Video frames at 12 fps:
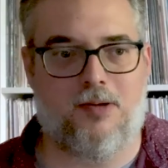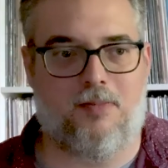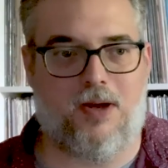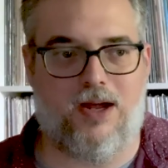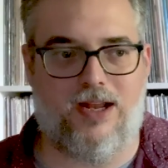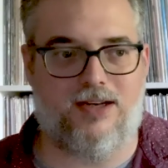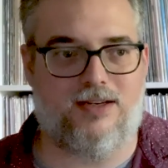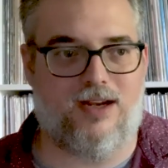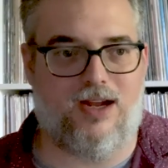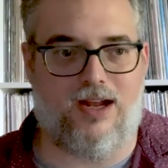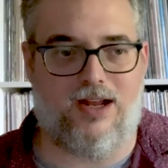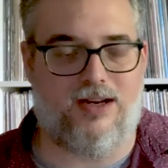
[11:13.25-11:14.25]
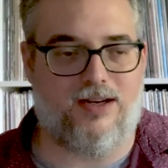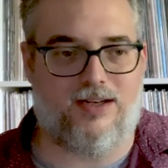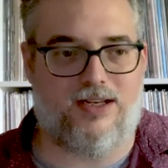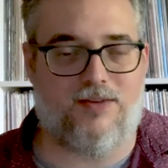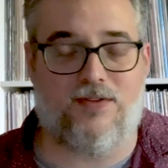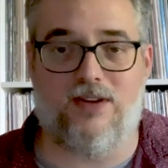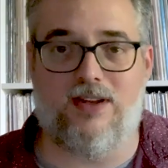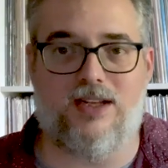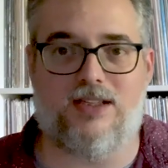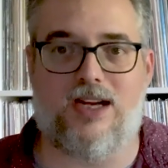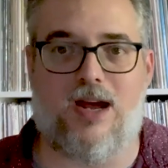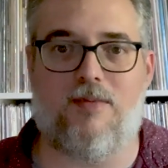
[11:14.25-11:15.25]
but definitely a
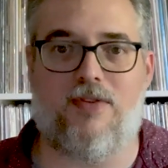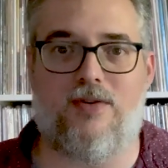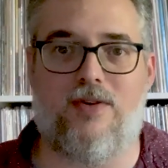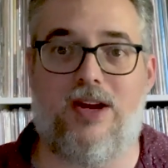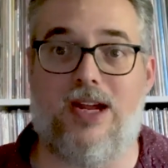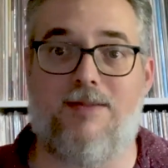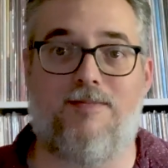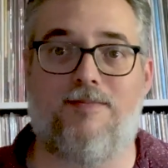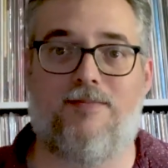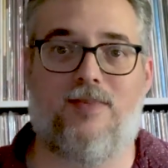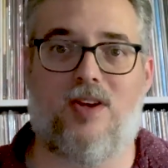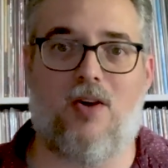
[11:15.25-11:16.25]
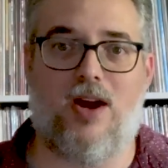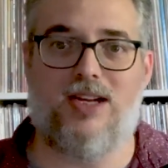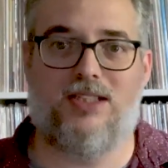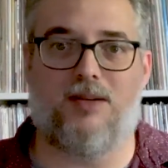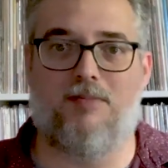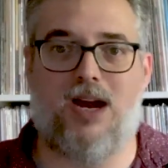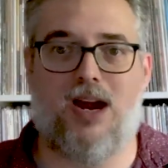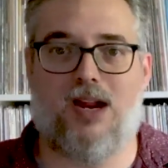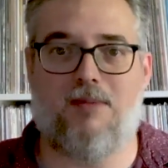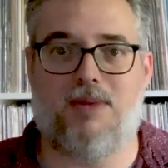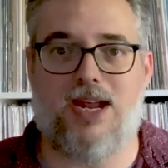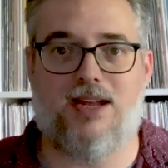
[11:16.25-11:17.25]
top three greatest
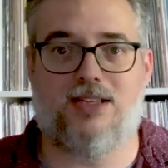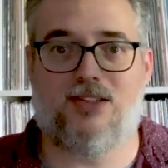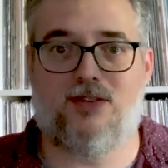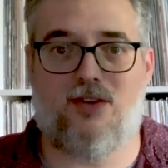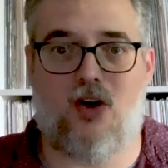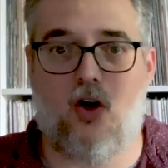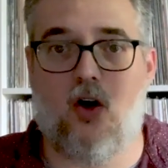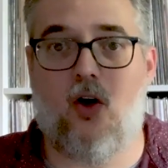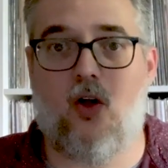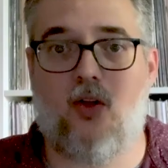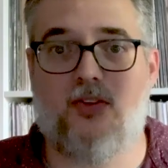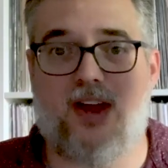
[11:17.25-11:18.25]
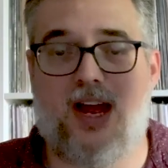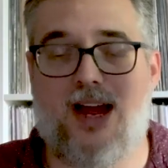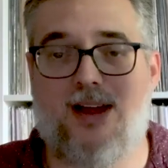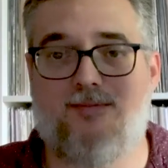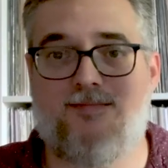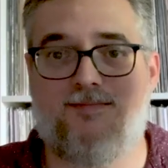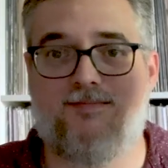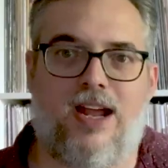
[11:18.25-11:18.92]
American bands of all time.